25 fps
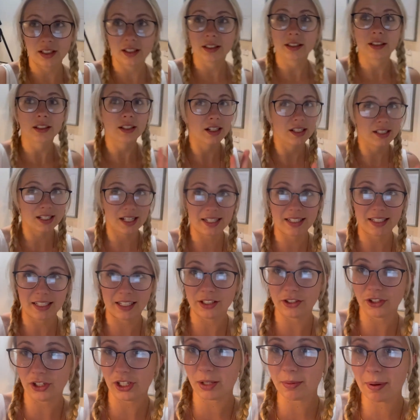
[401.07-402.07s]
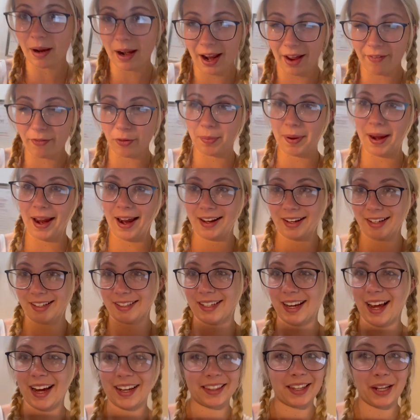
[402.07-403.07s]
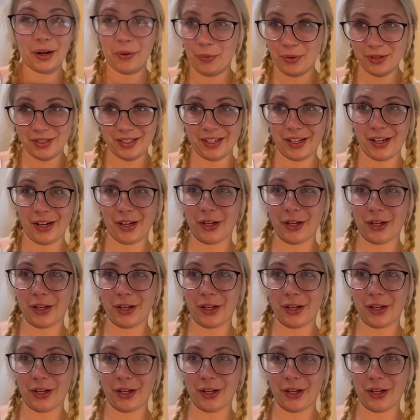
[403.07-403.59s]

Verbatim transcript: because I did just about have a panic attack that it wasn't gonna